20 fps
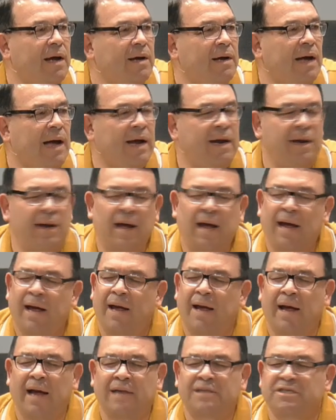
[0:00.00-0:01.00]
I, I,
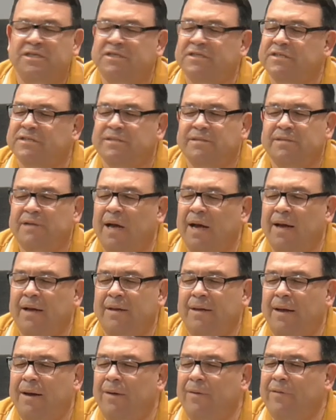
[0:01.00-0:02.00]
I just,
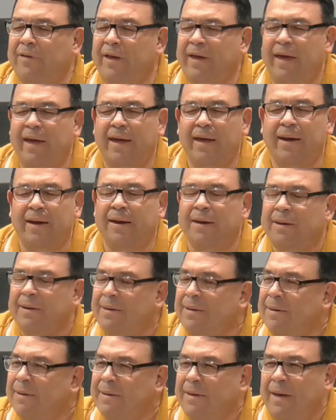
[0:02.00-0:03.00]
you know, and again,
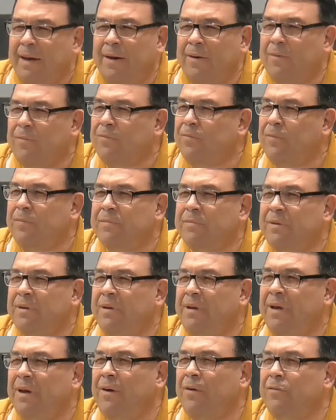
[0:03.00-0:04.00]
you know,
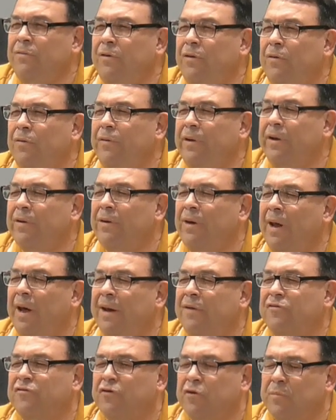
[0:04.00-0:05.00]
you don't, you don't hear a lot
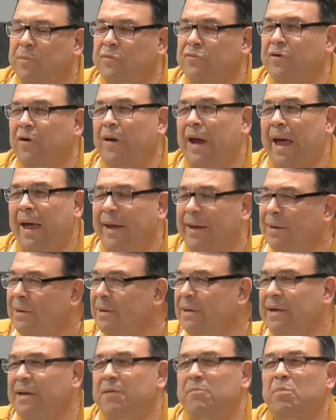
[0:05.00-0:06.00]
of sermons on hell
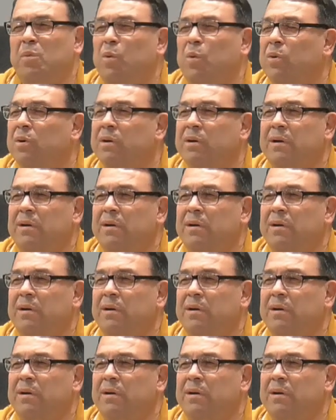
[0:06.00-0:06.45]
anymore.